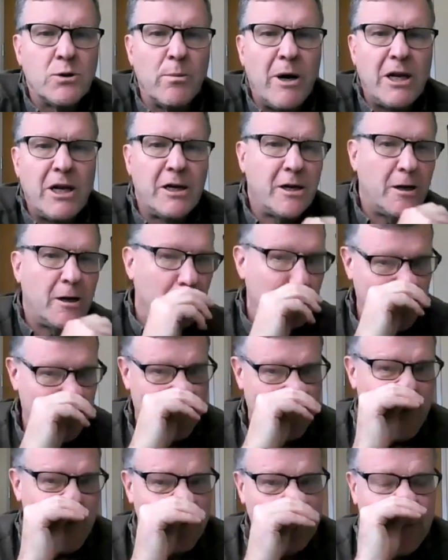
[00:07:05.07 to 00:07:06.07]
So Monica,
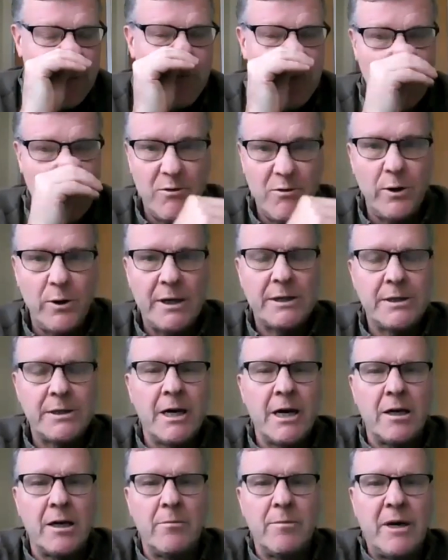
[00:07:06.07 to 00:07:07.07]
maybe if you
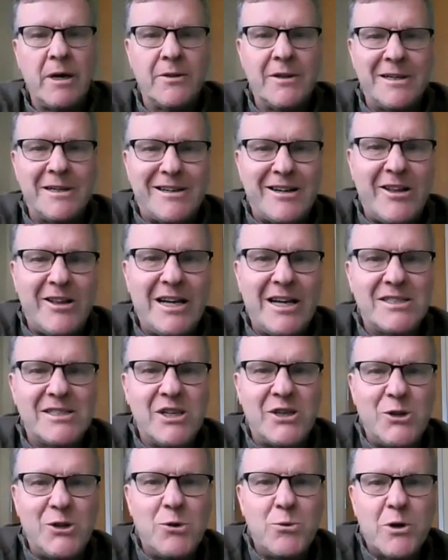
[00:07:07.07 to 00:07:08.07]
could talk about the
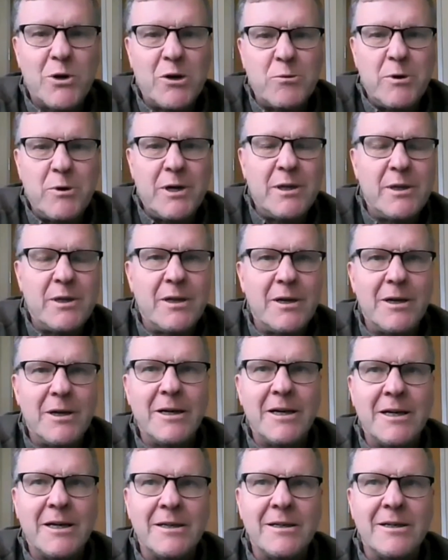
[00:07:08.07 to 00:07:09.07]
clients that you work with
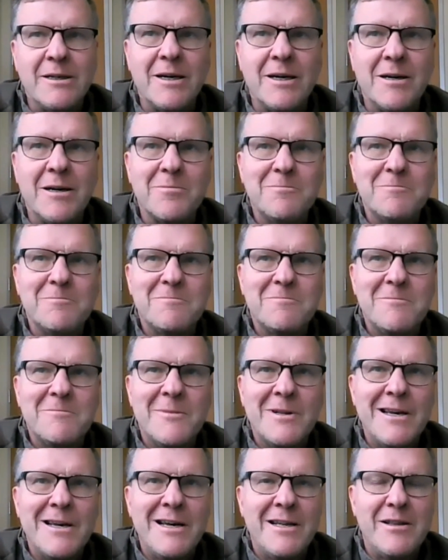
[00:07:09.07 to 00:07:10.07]
and
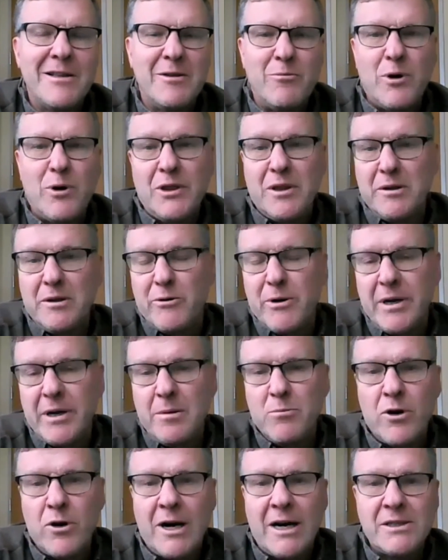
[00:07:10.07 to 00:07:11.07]
what the
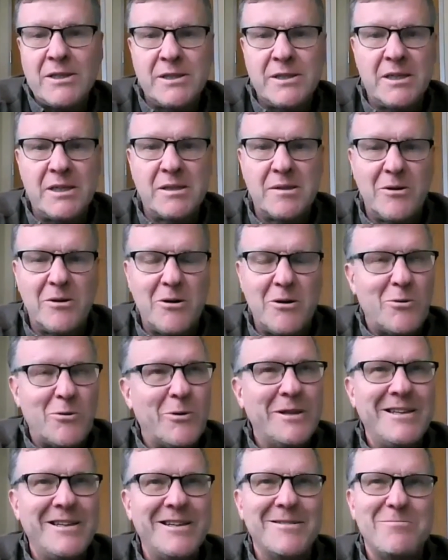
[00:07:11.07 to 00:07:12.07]
green process,
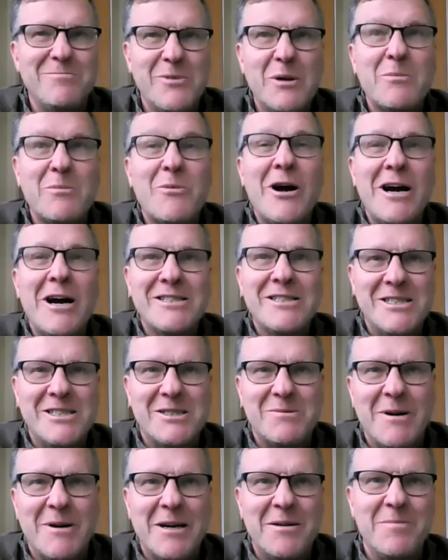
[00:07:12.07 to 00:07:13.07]
or what the
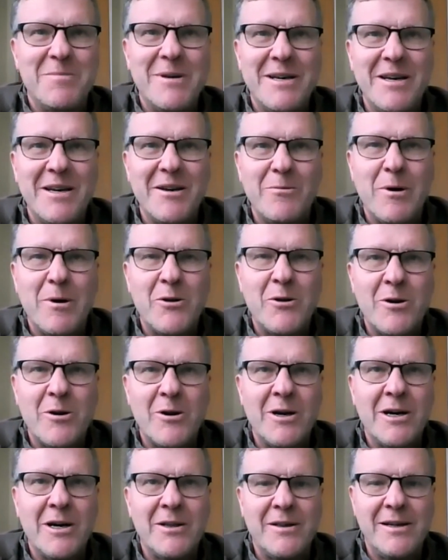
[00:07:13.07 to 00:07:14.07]
process might be,
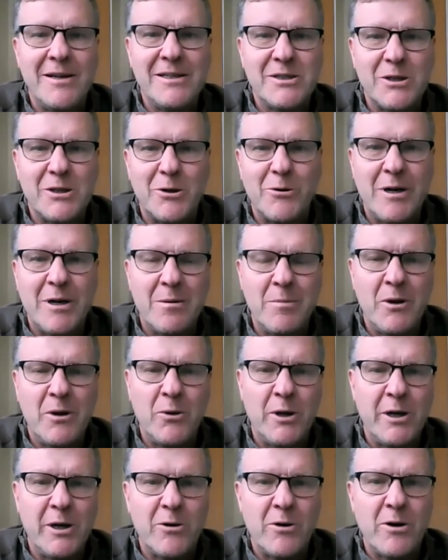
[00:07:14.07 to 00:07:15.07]
whether or not it's a
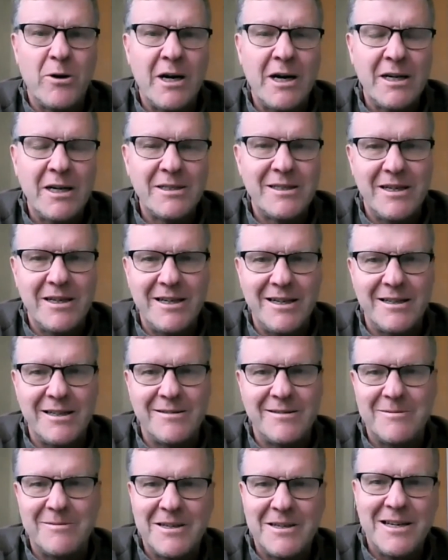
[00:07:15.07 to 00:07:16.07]
green building or not,
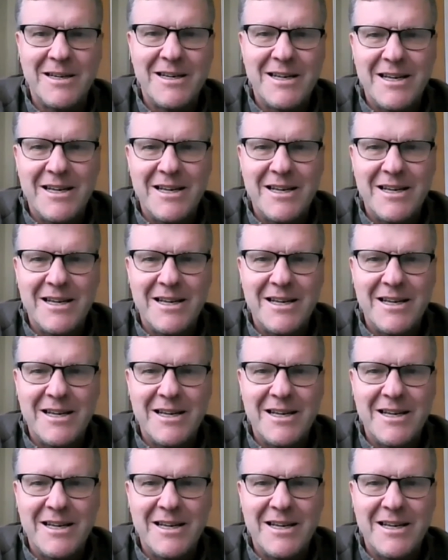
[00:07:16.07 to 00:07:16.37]
and